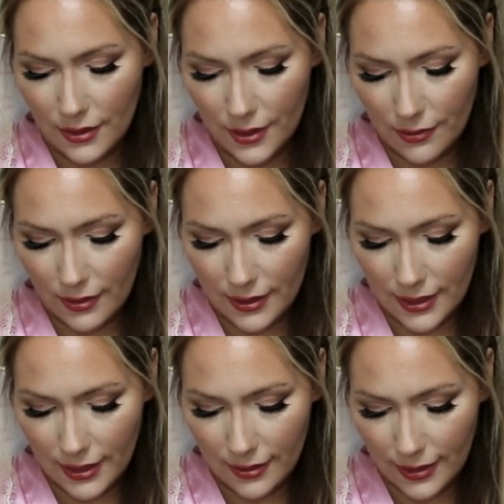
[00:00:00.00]
so you can
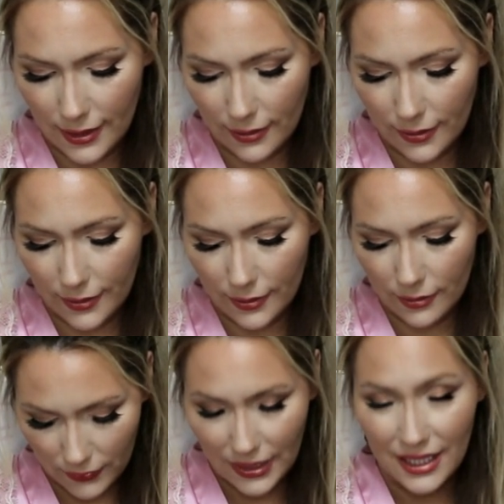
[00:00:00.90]
see the color.
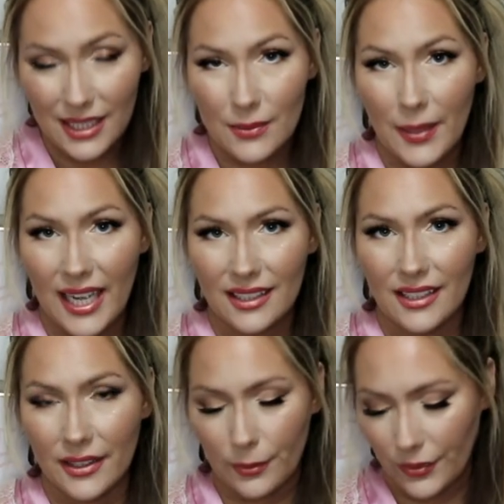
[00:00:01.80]
It's packed
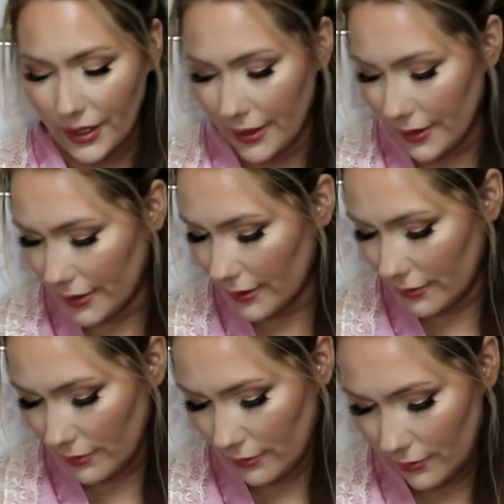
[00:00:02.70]
in there pretty
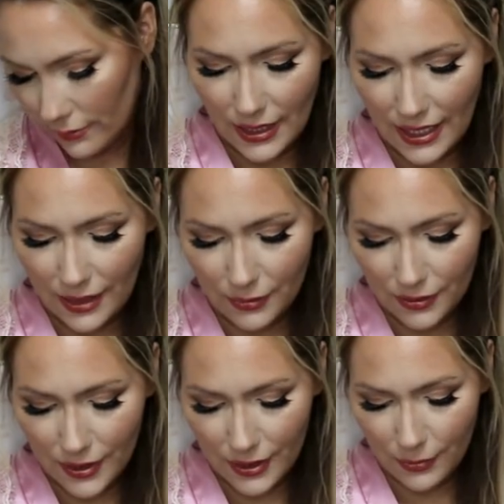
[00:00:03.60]
good. I
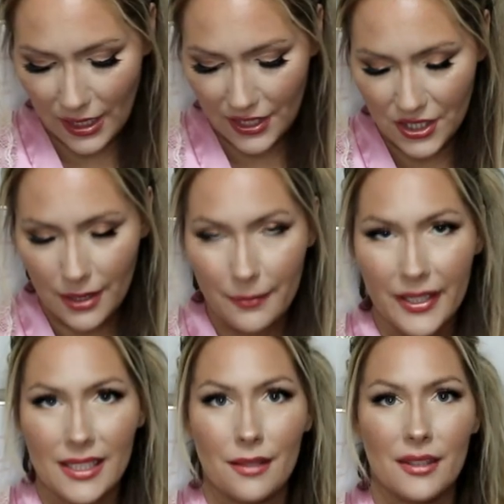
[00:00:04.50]
won't swatch it
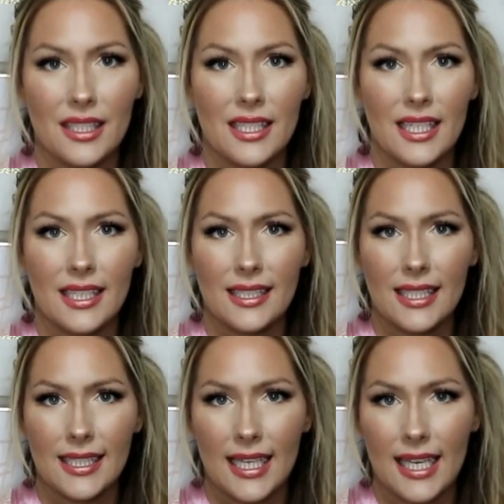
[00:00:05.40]
because I want it
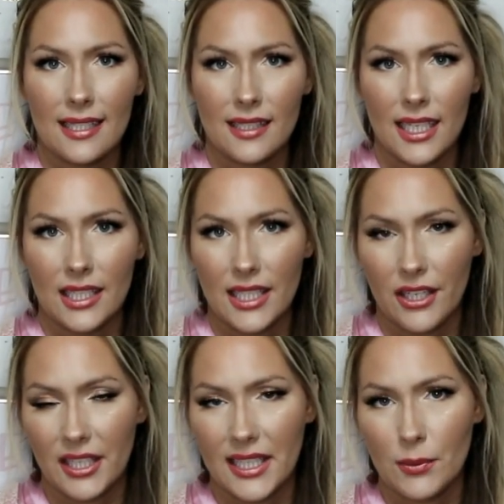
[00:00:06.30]
to stay as
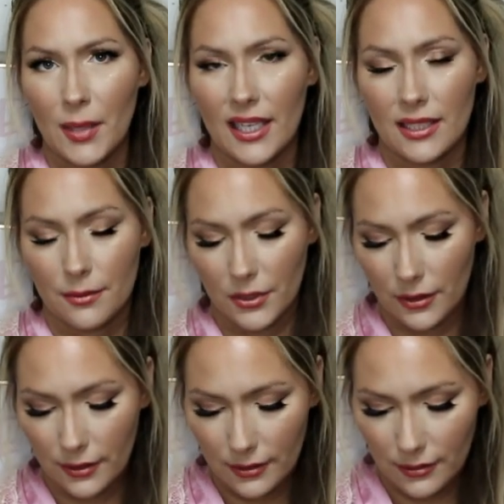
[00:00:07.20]
sanitary as
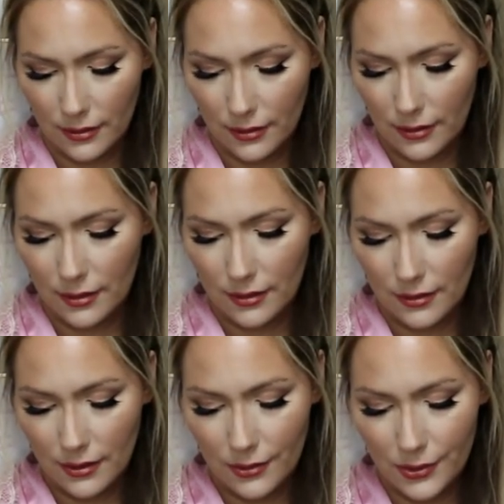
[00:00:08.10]
possible.
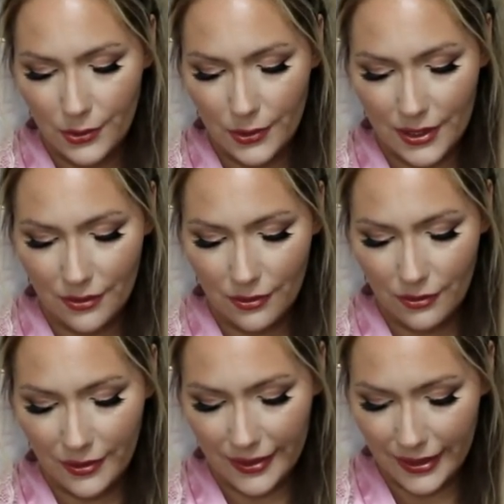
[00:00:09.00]
Ooh, it's
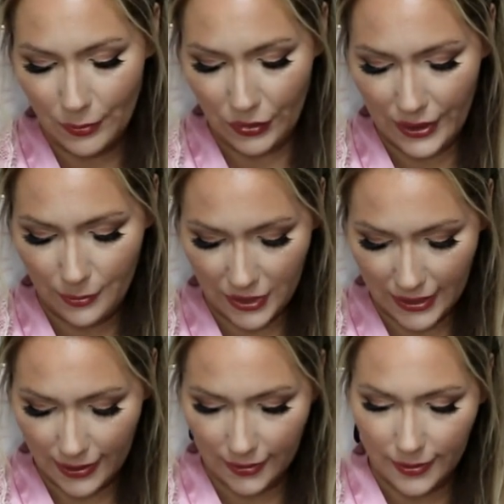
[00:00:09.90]
a really pretty, pretty
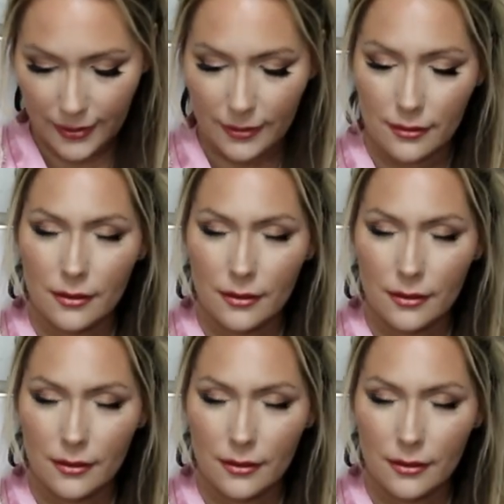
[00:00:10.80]
color.